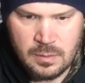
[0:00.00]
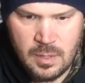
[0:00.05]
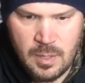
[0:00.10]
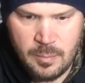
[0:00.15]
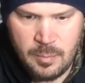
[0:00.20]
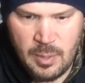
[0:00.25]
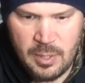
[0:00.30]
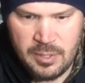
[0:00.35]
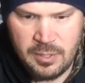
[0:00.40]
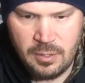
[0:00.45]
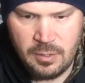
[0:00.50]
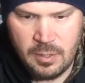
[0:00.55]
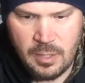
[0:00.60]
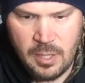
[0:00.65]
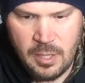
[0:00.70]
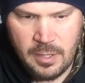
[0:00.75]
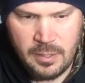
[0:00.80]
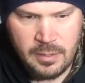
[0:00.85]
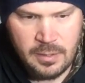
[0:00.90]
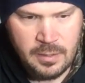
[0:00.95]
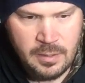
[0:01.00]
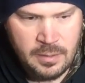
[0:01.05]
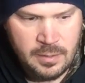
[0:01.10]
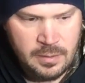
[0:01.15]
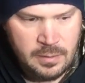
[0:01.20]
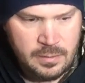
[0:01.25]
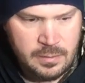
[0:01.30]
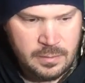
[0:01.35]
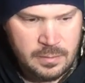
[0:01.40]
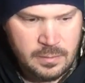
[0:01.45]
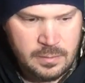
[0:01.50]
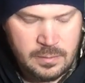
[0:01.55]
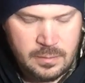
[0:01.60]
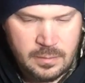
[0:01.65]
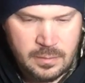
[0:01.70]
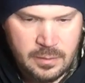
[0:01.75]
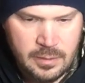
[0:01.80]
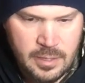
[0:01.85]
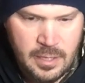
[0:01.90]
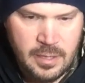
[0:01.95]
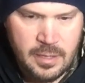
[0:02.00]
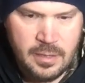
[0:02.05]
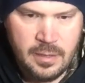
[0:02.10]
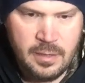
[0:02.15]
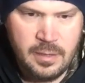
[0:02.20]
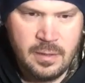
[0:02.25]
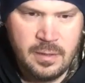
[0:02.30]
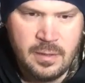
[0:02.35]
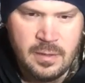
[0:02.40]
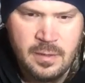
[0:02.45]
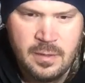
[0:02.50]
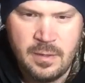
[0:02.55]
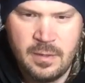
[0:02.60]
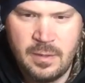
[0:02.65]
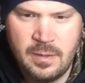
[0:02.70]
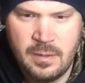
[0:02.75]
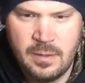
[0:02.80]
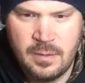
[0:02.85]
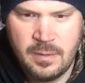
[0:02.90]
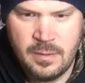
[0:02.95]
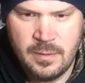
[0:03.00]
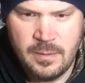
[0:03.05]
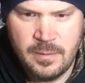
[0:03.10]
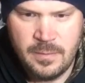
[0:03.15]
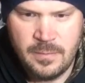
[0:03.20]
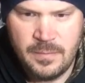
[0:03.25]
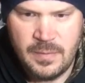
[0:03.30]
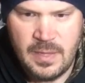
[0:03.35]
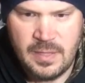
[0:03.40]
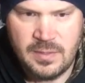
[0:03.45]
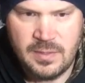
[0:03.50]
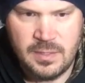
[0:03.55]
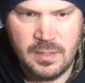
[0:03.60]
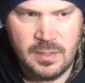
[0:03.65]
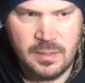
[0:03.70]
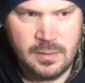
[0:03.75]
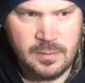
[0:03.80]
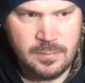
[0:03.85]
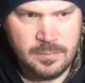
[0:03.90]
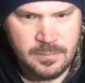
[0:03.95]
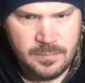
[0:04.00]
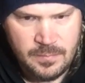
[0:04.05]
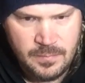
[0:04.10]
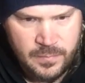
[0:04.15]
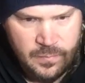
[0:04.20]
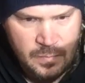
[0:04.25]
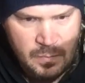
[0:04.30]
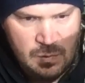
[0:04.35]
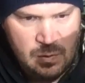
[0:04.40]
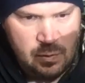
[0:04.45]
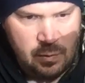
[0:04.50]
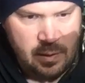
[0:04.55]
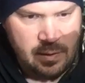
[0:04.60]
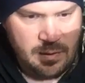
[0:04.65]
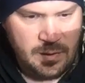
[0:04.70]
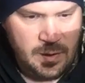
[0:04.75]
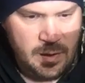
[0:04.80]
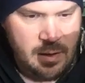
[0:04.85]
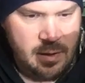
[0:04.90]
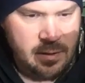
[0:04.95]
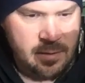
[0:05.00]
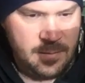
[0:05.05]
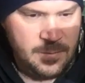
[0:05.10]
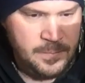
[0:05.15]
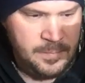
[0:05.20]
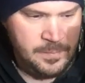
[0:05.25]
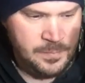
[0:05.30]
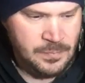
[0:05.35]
up onto your line. Okay, that's it. It's right there.